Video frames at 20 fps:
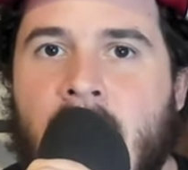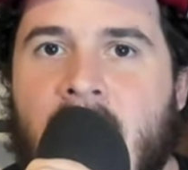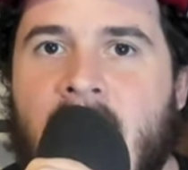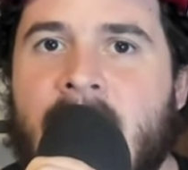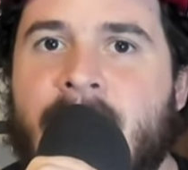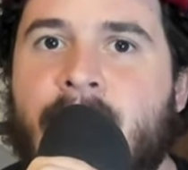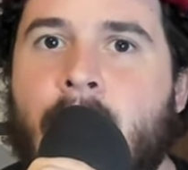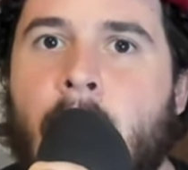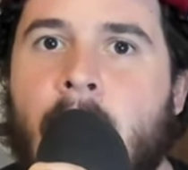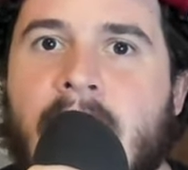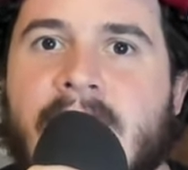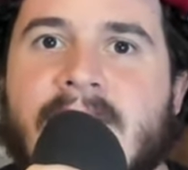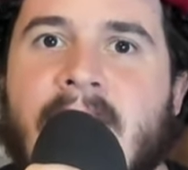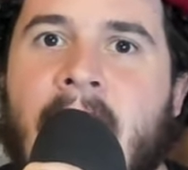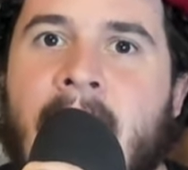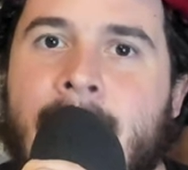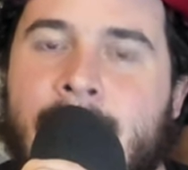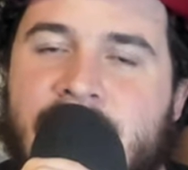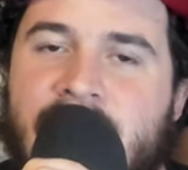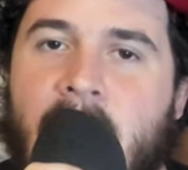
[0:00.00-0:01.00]
And of course,
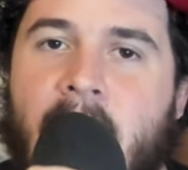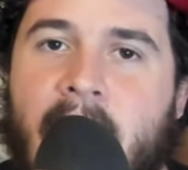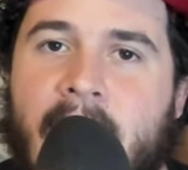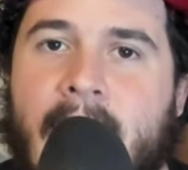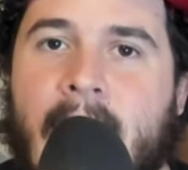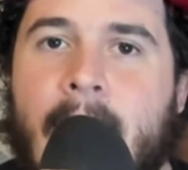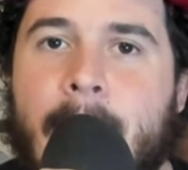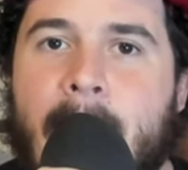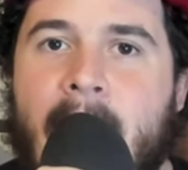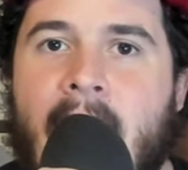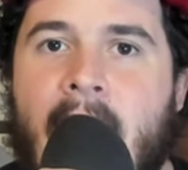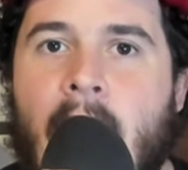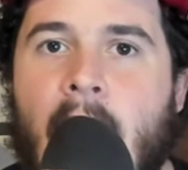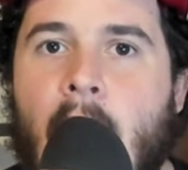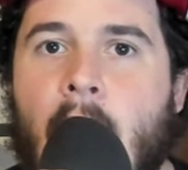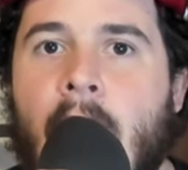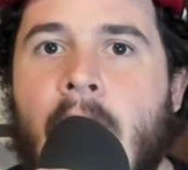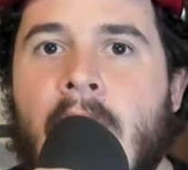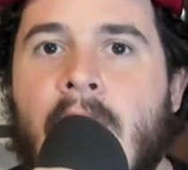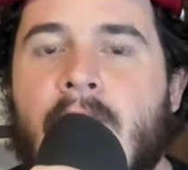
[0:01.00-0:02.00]
I'm talking
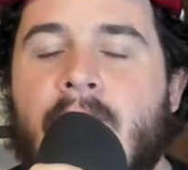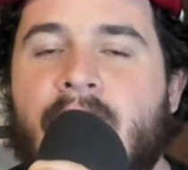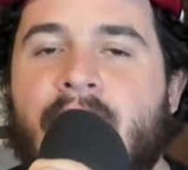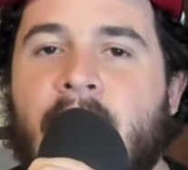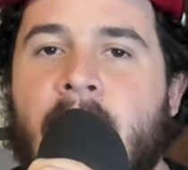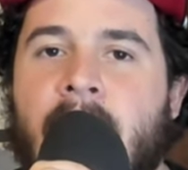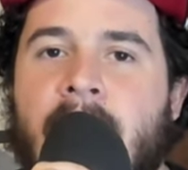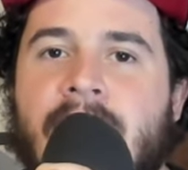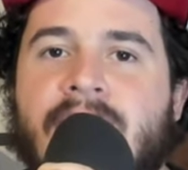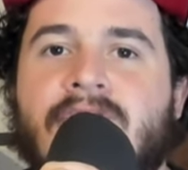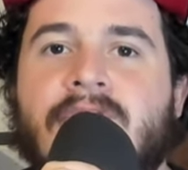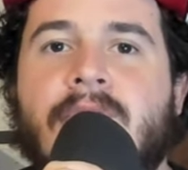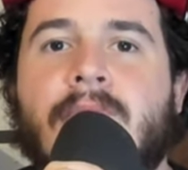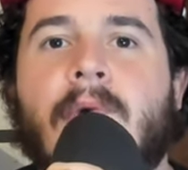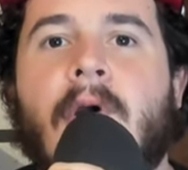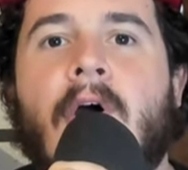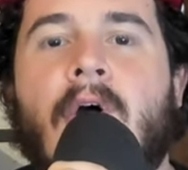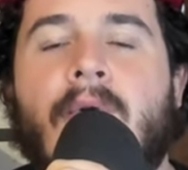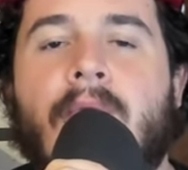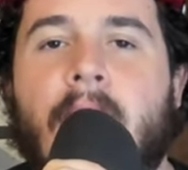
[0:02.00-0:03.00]
about Furniture
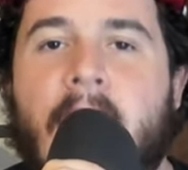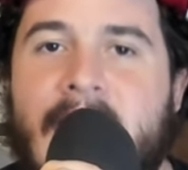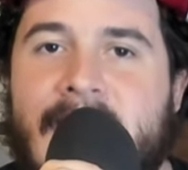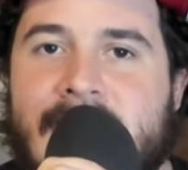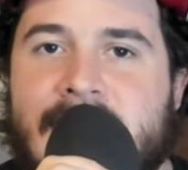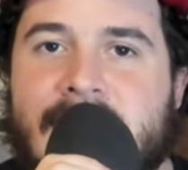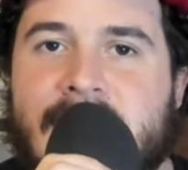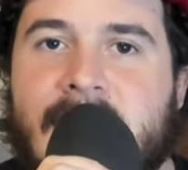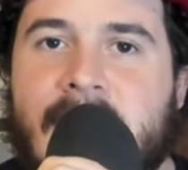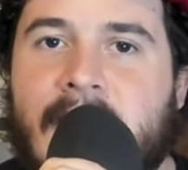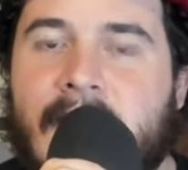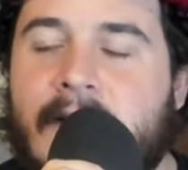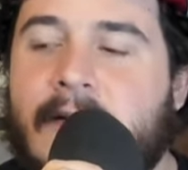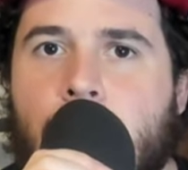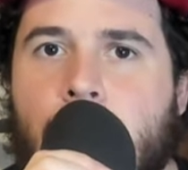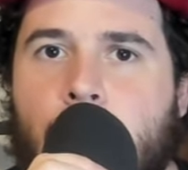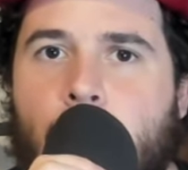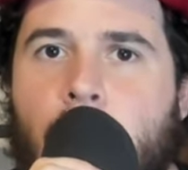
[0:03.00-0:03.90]
Row Racing.